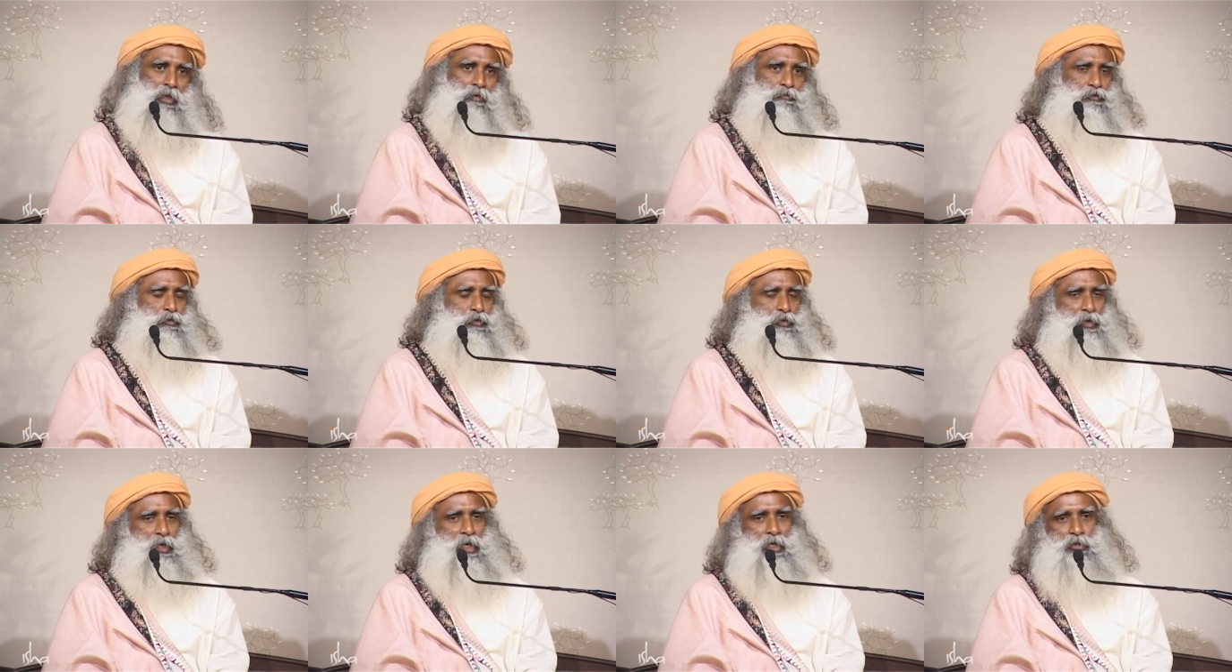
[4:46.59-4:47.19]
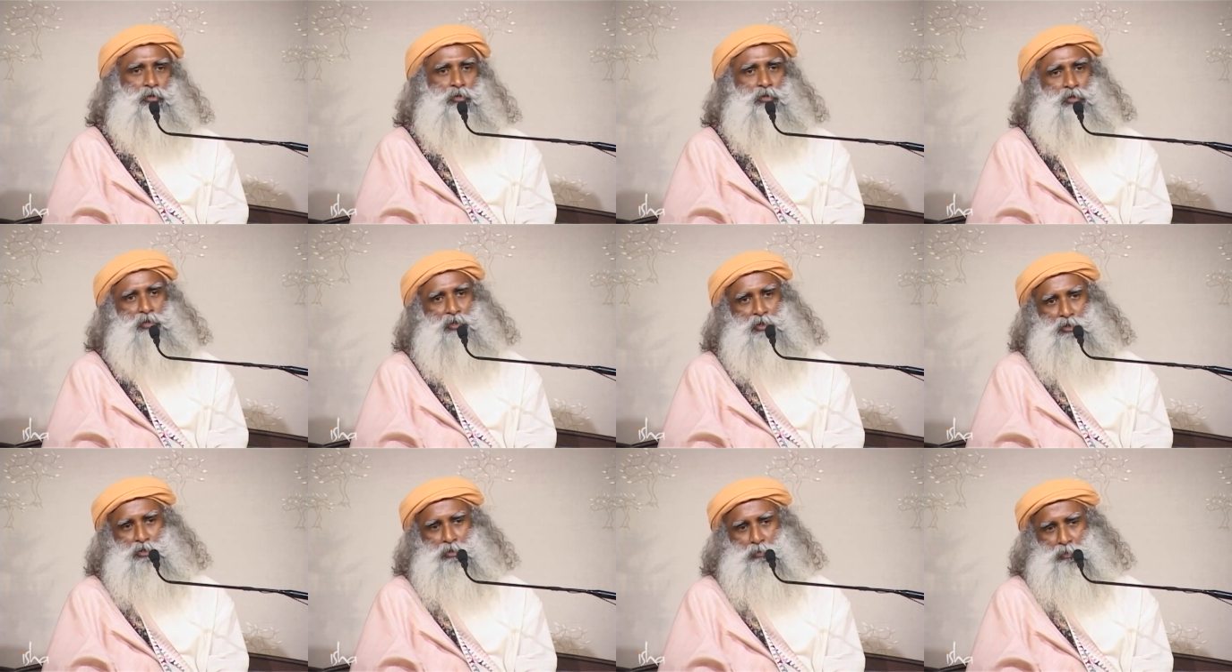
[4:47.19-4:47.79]
If you try to
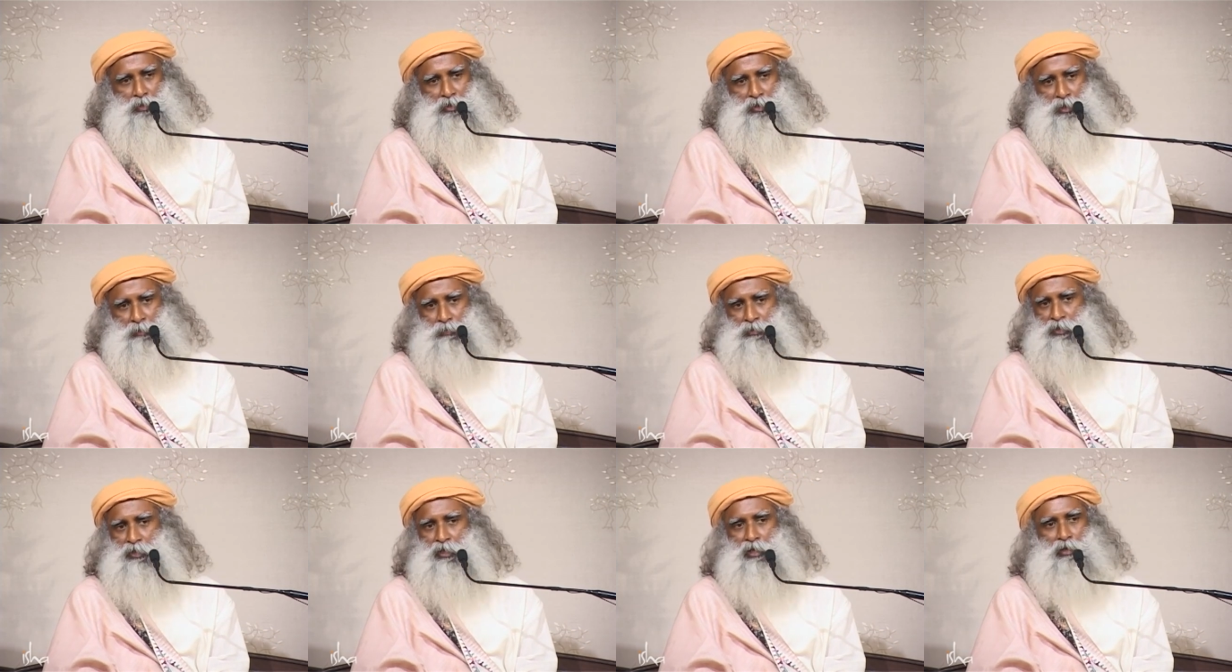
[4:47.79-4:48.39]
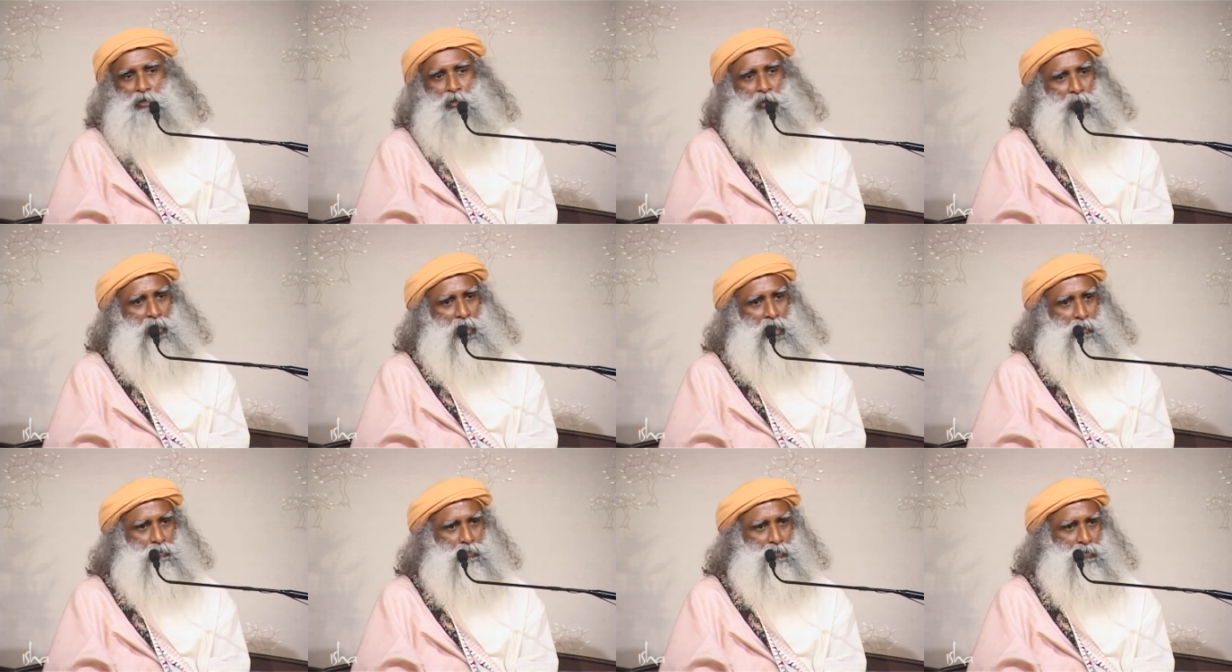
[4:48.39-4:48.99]
increase your perception, it'll
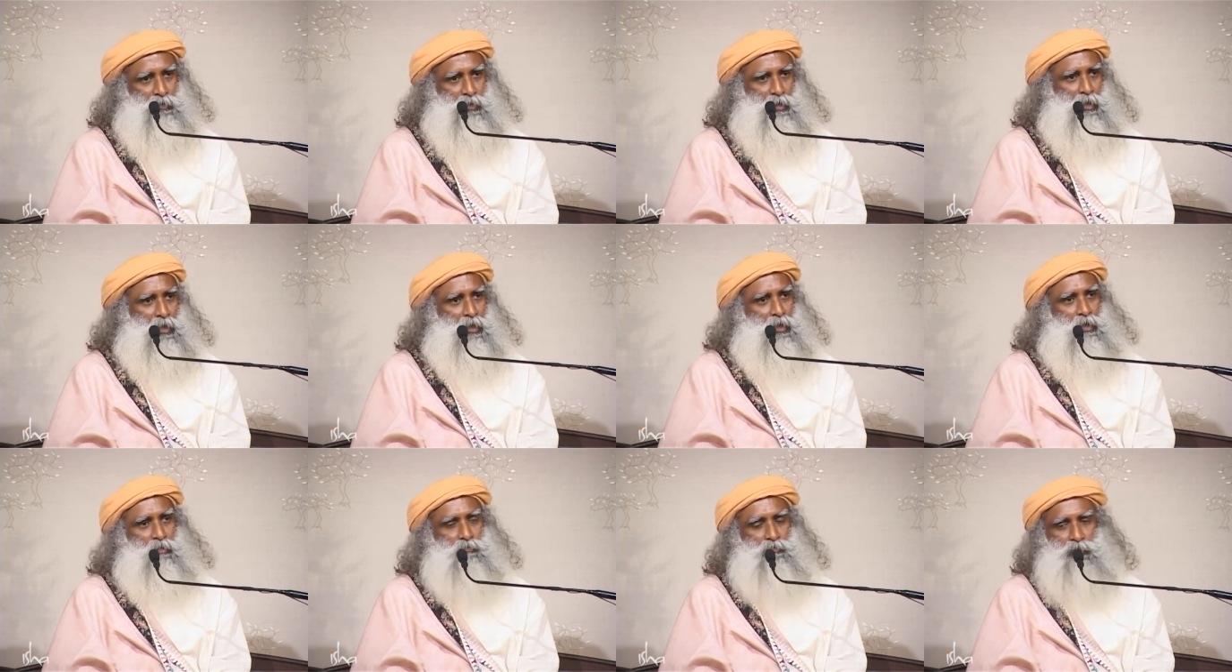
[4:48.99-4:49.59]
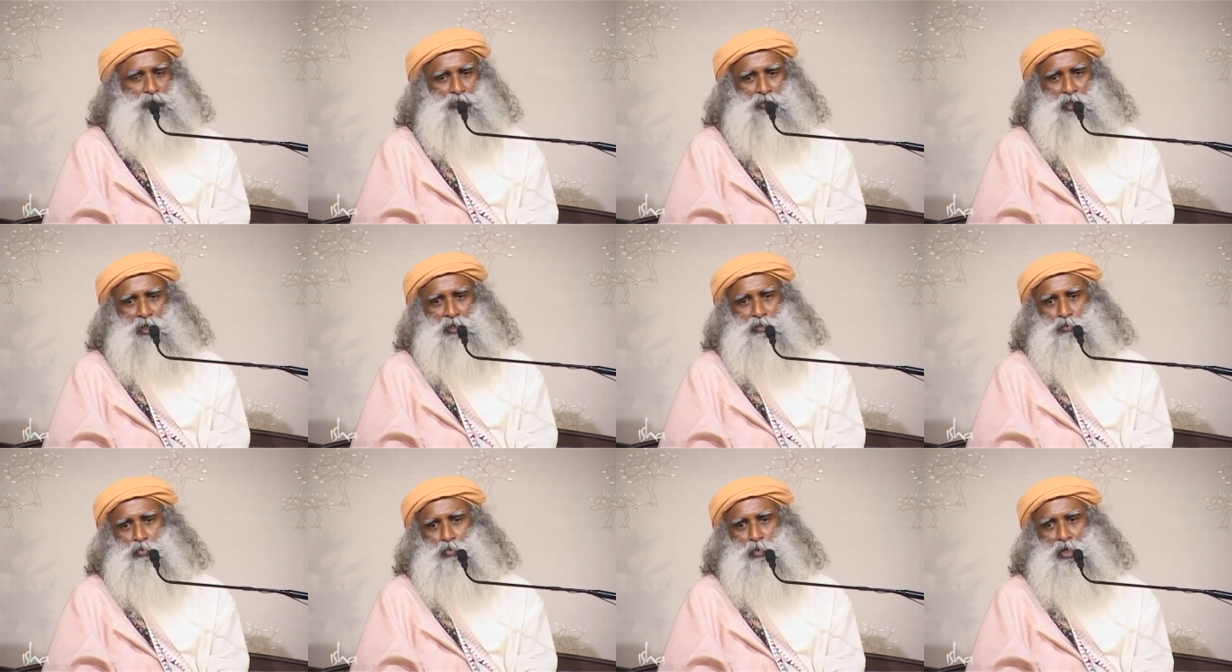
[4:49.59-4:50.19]
not happen. If you
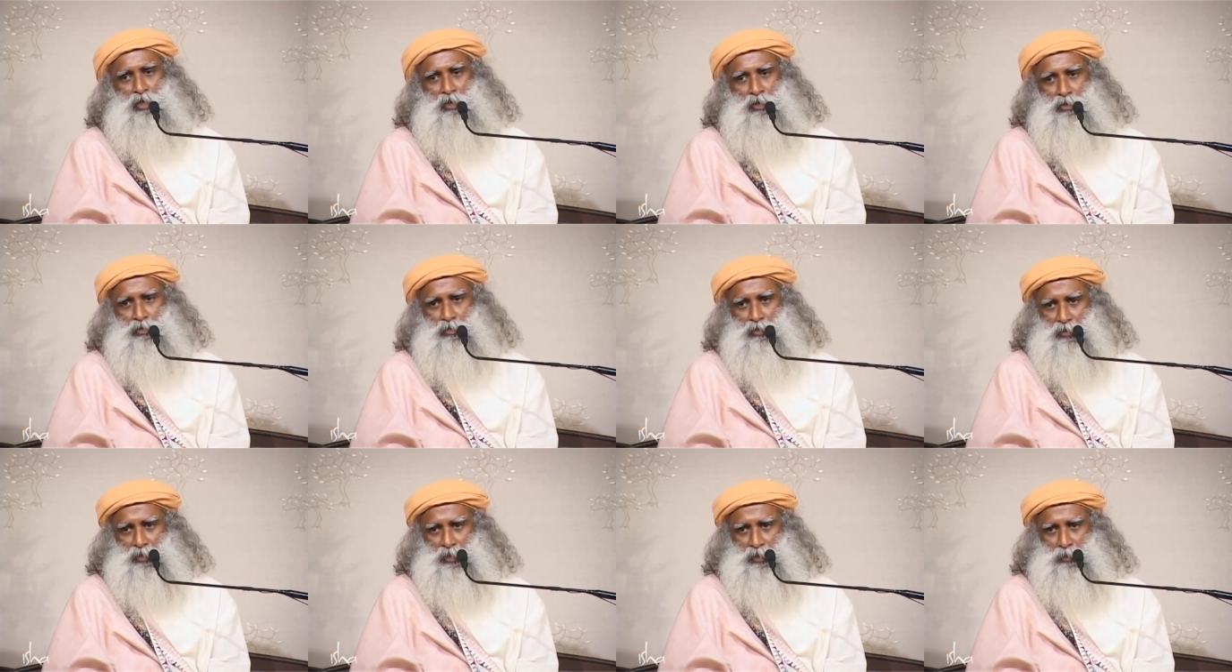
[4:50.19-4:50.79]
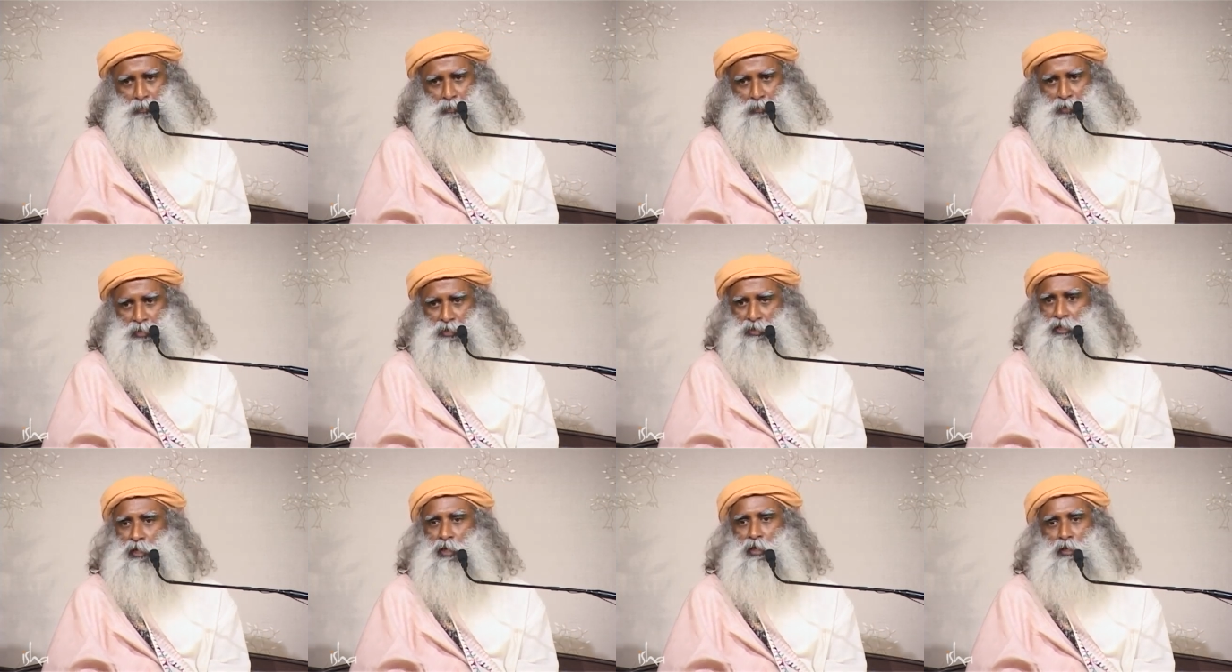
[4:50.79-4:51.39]
try to widen your
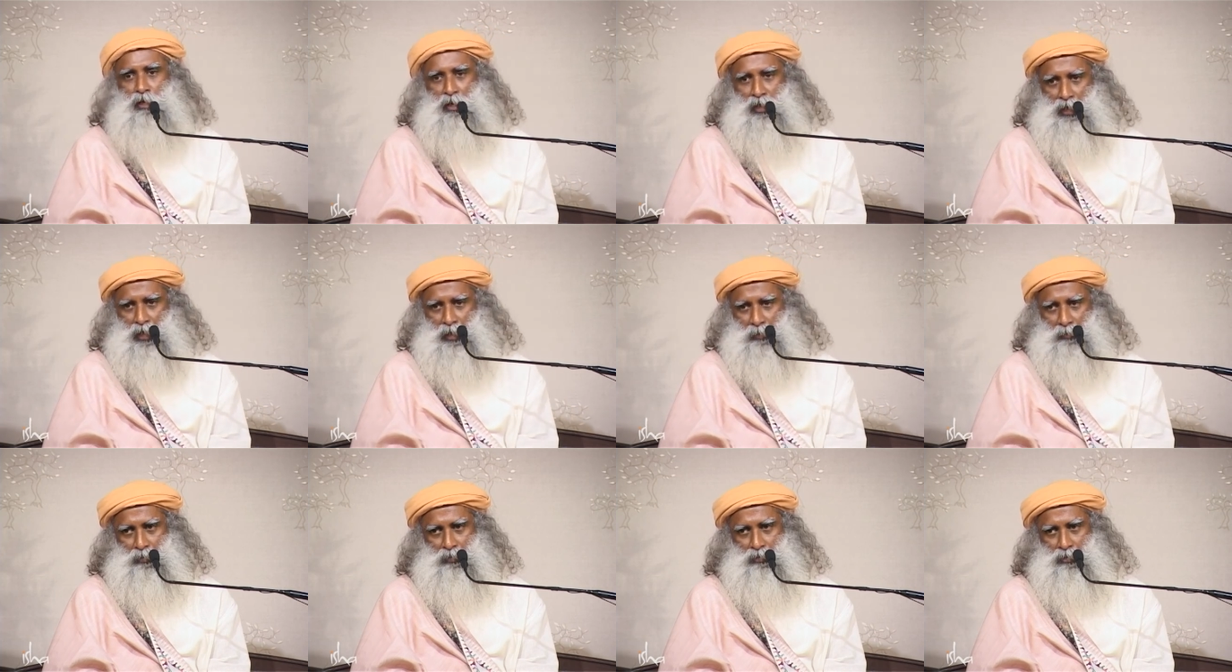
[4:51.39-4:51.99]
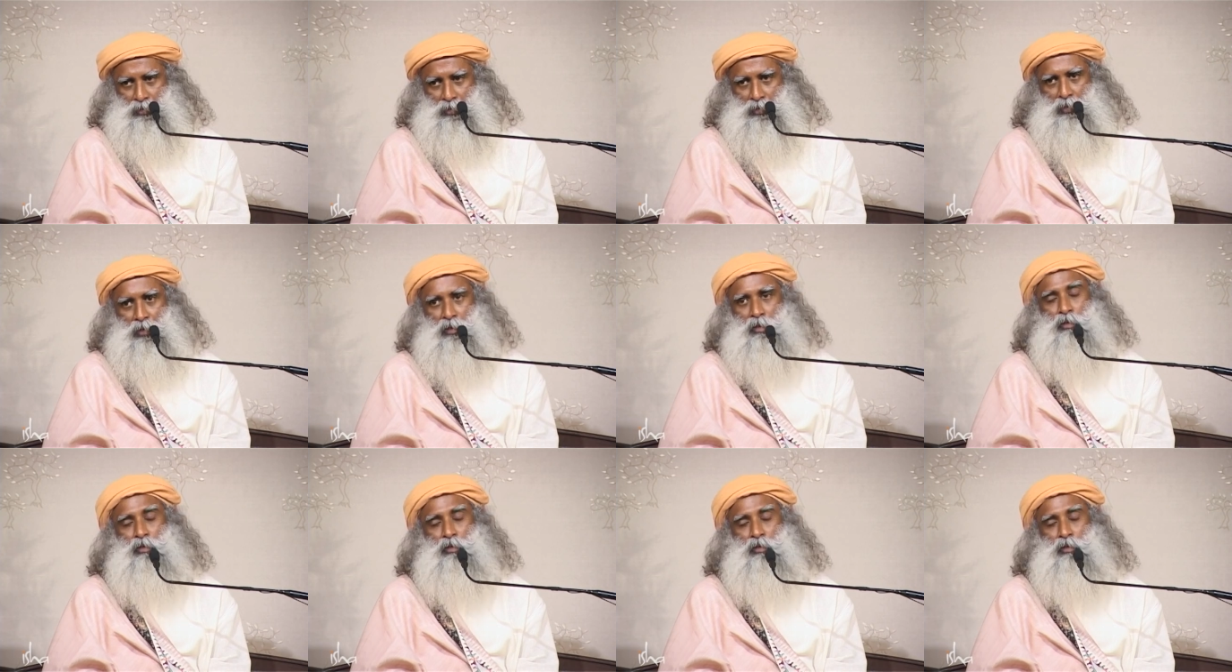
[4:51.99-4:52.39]
experience, it'll not happen.